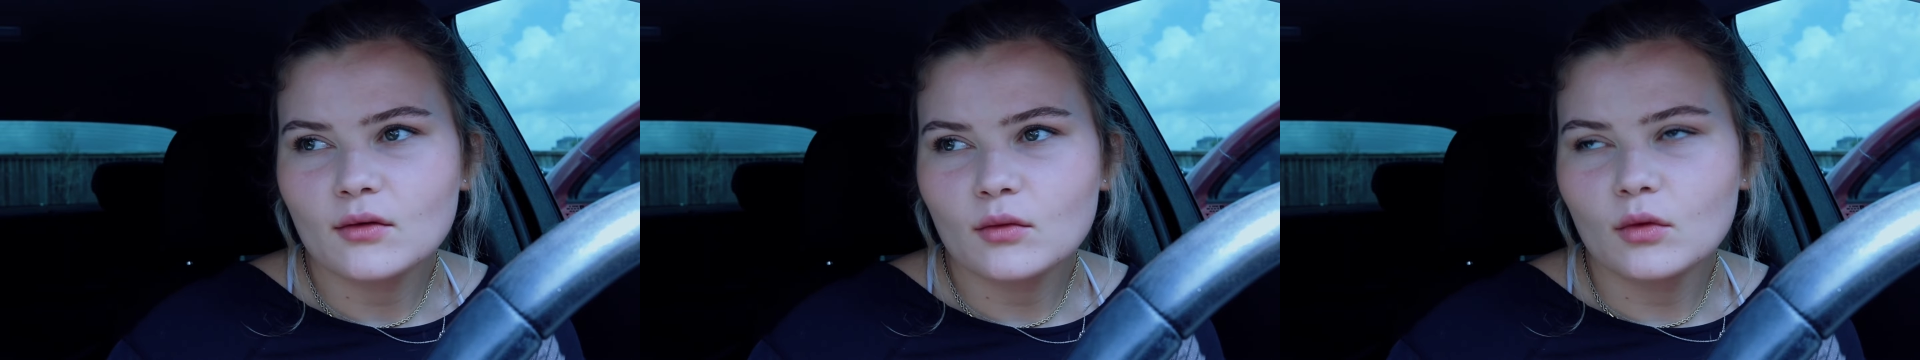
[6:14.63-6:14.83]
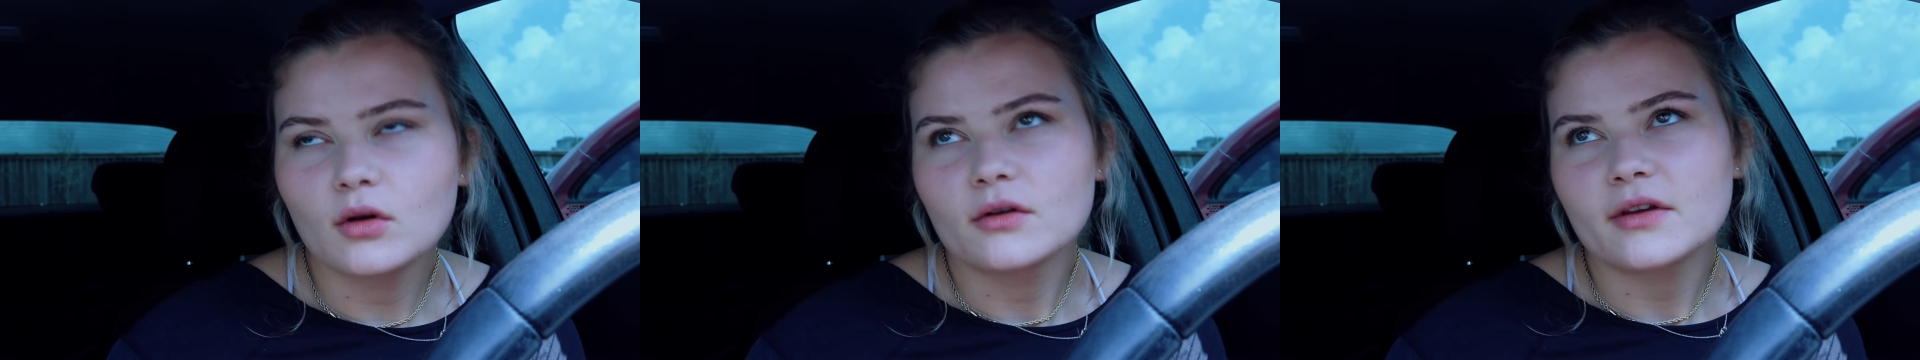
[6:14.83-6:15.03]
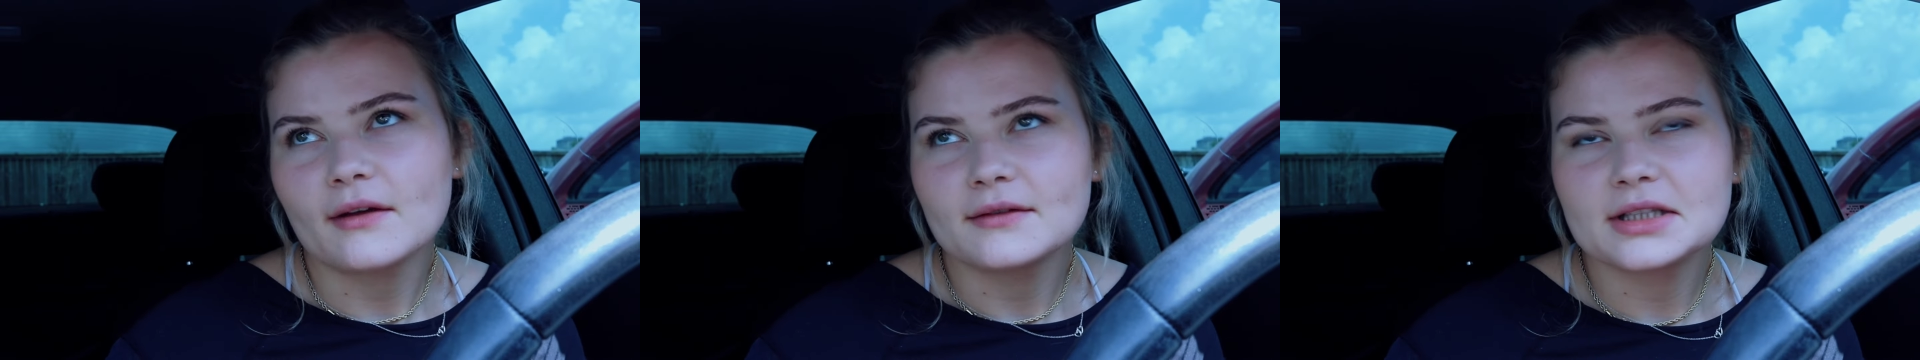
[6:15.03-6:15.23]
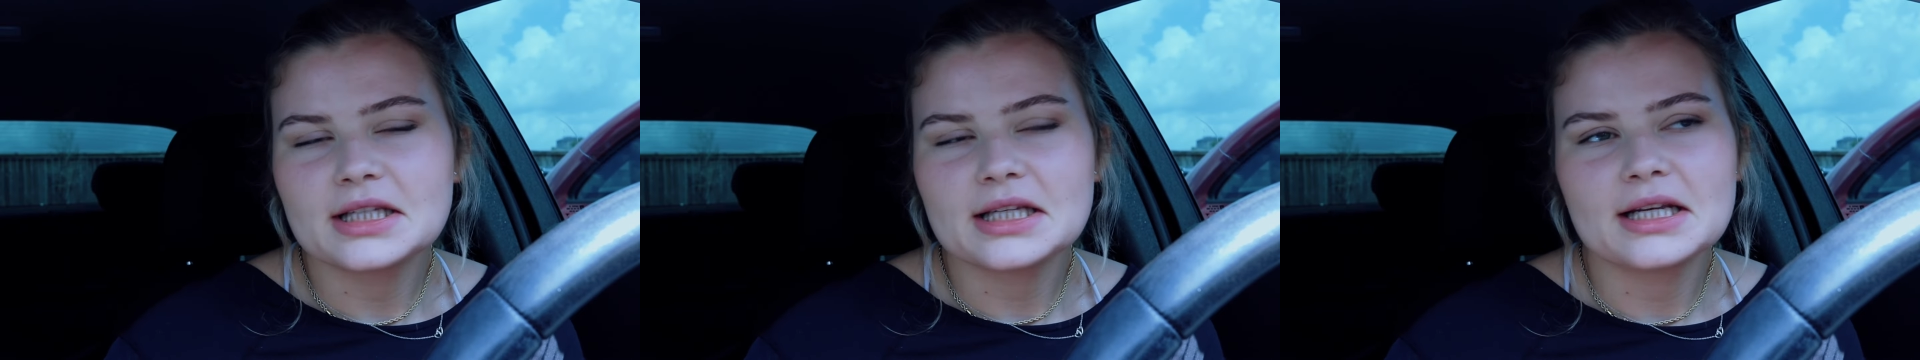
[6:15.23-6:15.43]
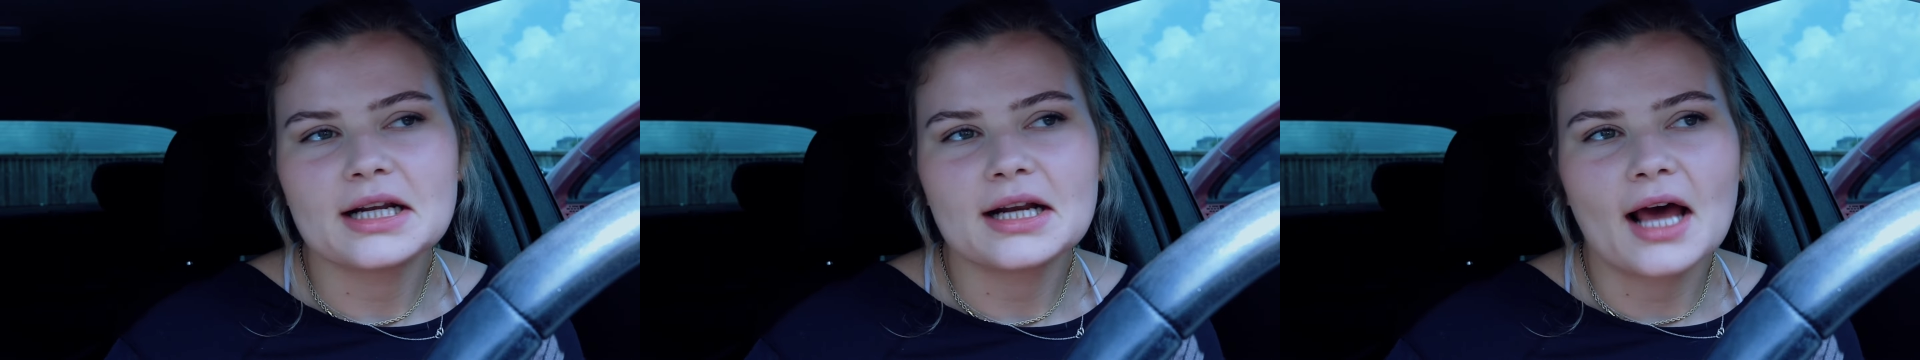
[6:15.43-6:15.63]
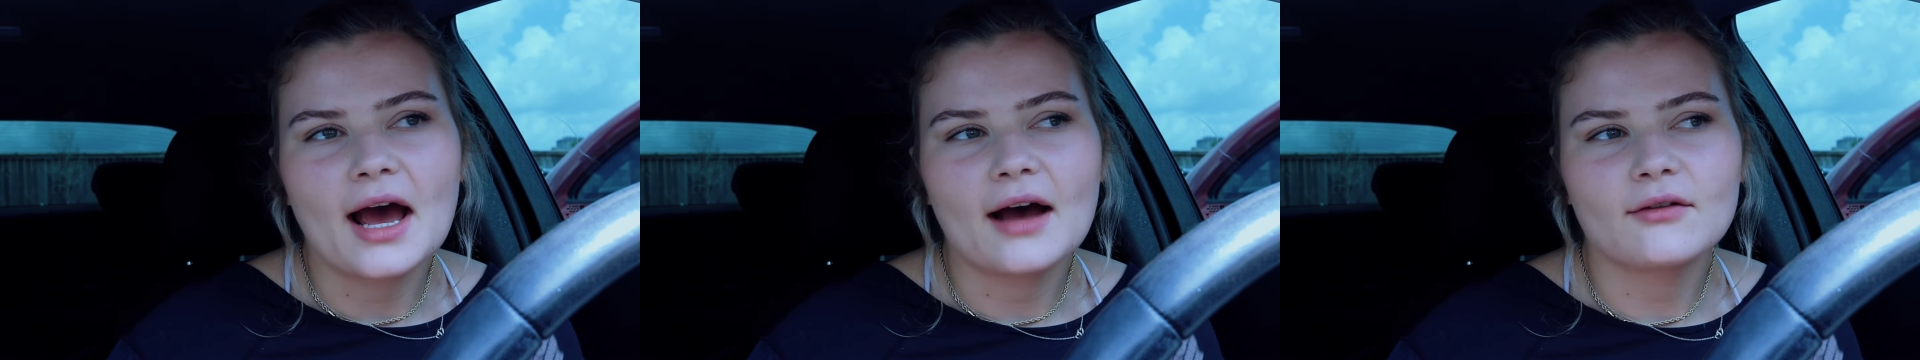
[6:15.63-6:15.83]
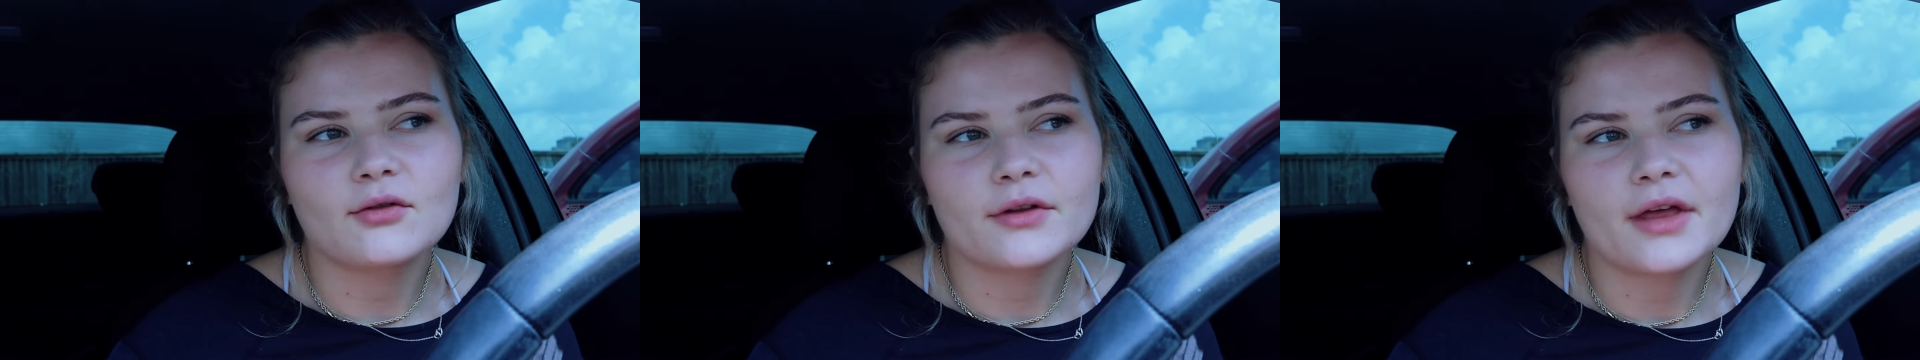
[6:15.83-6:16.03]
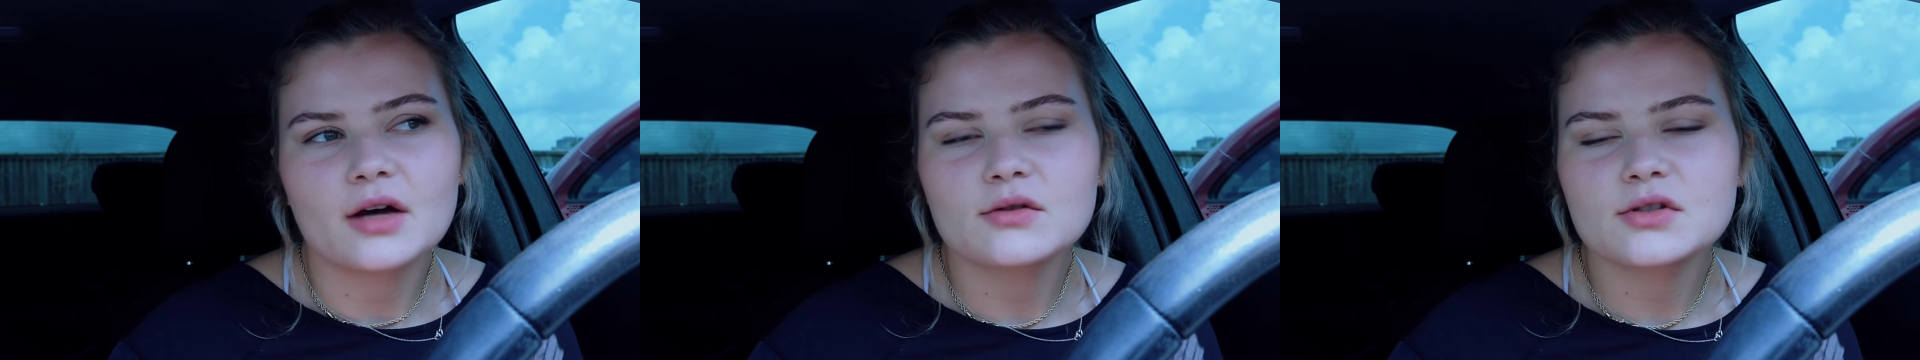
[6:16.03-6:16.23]
well, 17 and a half
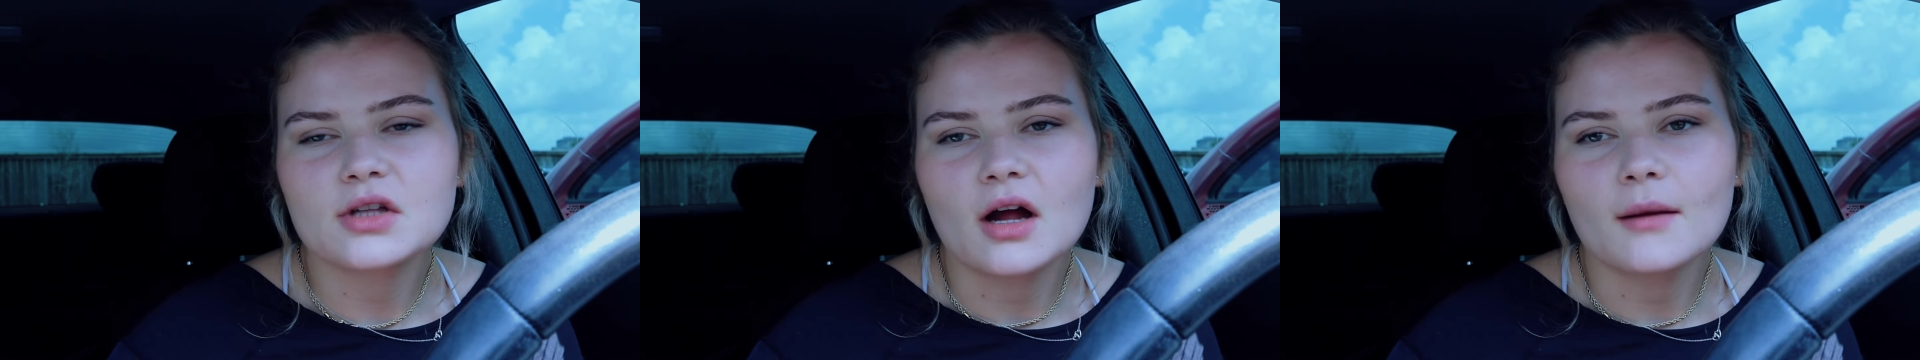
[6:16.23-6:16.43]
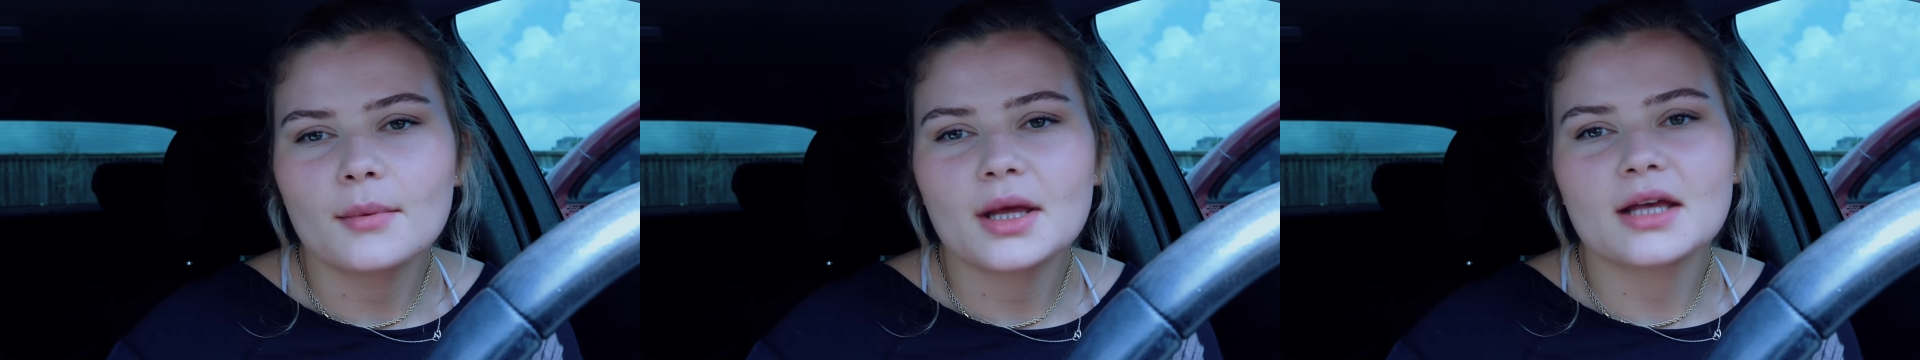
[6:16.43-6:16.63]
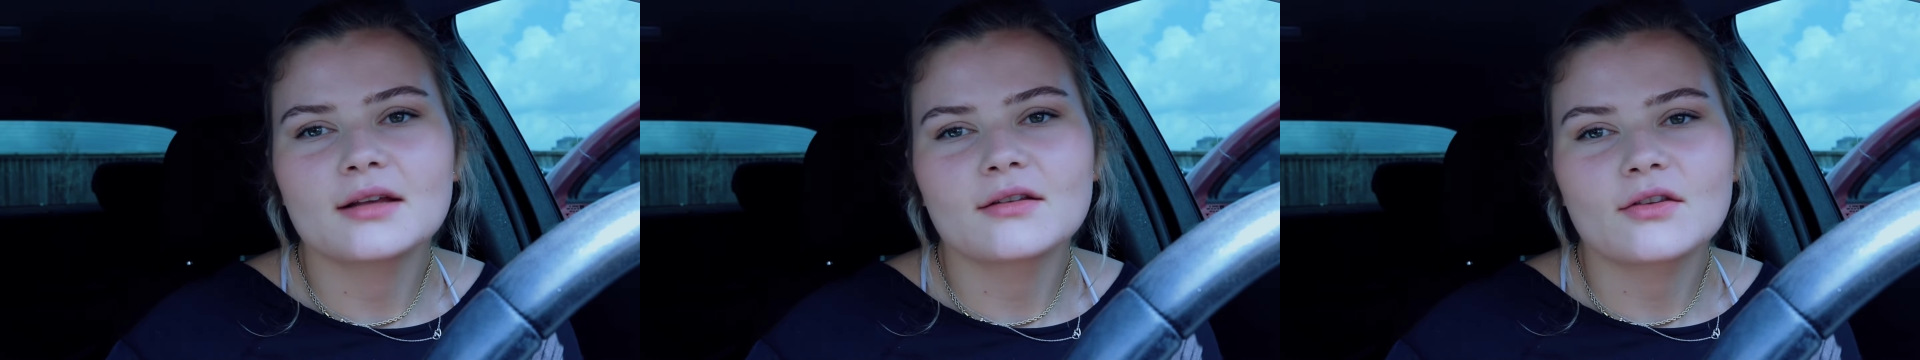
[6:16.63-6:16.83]
without stopping.